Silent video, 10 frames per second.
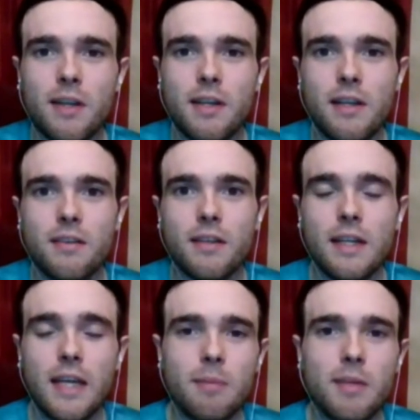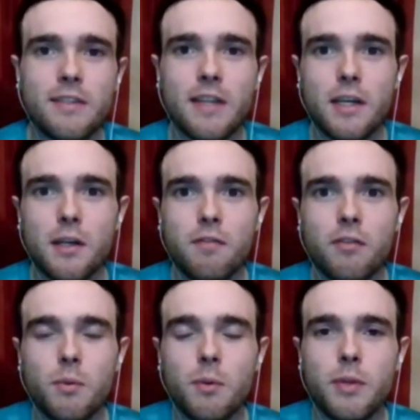he'll he'll keep things taken
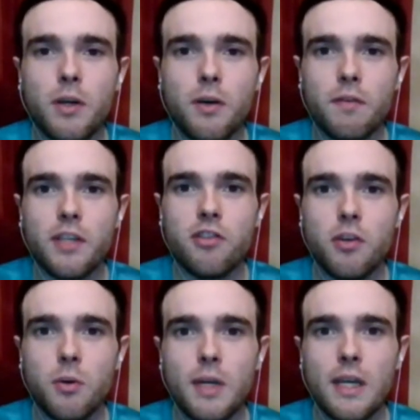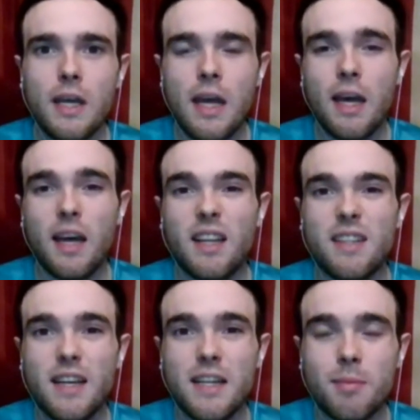over, won't be overly showy. And
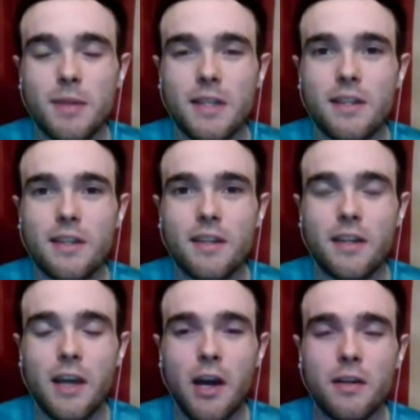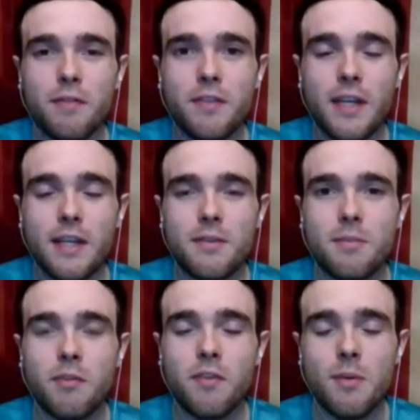that's kind of been the, the kernel of
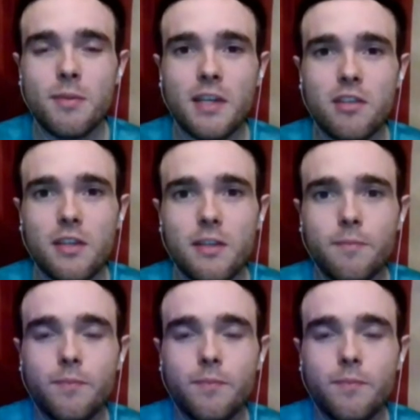tonight's performance actually.